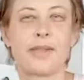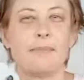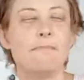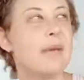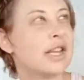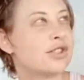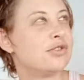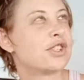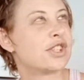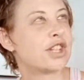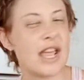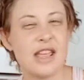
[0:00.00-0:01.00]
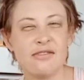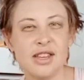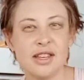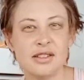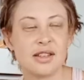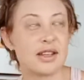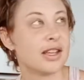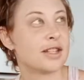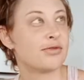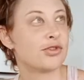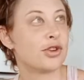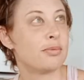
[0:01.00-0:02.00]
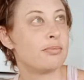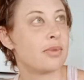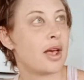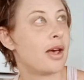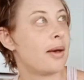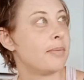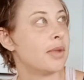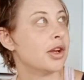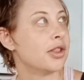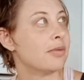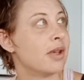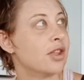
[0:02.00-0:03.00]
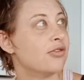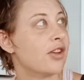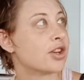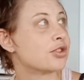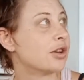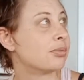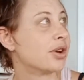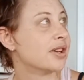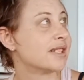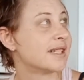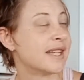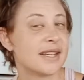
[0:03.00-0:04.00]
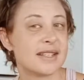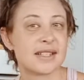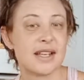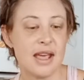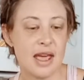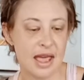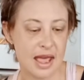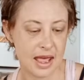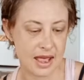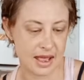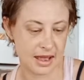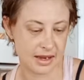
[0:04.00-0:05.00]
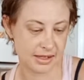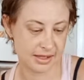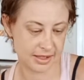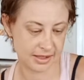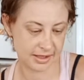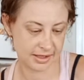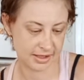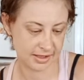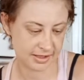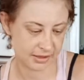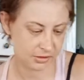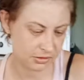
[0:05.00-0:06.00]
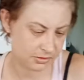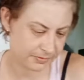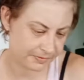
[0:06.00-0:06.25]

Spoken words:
metal shavings, I guess from, you know, the manufacturing process, and it's just little,